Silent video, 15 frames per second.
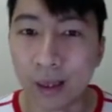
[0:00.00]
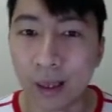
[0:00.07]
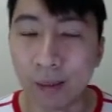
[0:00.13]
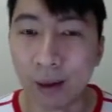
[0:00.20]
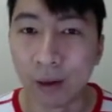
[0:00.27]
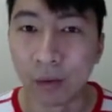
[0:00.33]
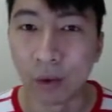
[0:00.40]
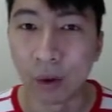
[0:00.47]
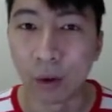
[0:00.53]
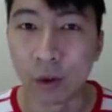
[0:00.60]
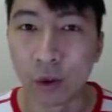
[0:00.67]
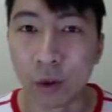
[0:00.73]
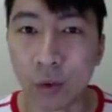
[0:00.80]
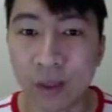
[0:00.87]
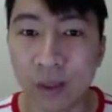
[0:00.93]
about God's
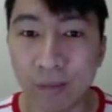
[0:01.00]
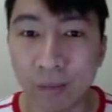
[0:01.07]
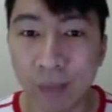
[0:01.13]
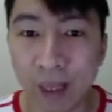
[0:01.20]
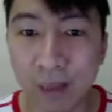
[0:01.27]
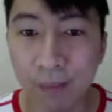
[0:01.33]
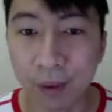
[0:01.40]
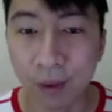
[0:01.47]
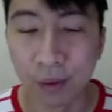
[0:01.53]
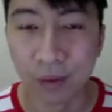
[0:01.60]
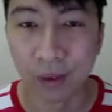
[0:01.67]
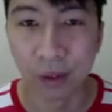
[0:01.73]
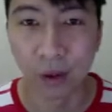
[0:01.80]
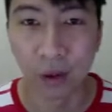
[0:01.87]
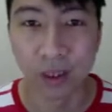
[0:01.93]
chosen people,
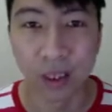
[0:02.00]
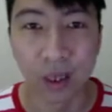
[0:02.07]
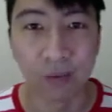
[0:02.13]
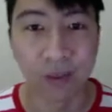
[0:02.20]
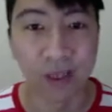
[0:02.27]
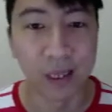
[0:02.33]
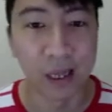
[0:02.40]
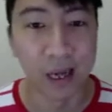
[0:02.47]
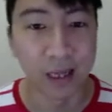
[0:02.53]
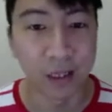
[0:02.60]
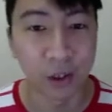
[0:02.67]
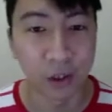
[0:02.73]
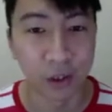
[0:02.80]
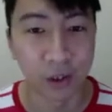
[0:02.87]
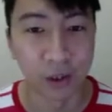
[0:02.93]
the concept of
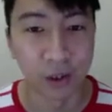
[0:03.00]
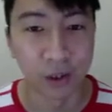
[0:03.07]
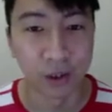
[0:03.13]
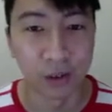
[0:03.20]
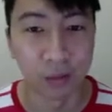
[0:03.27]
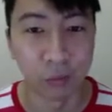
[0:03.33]
election.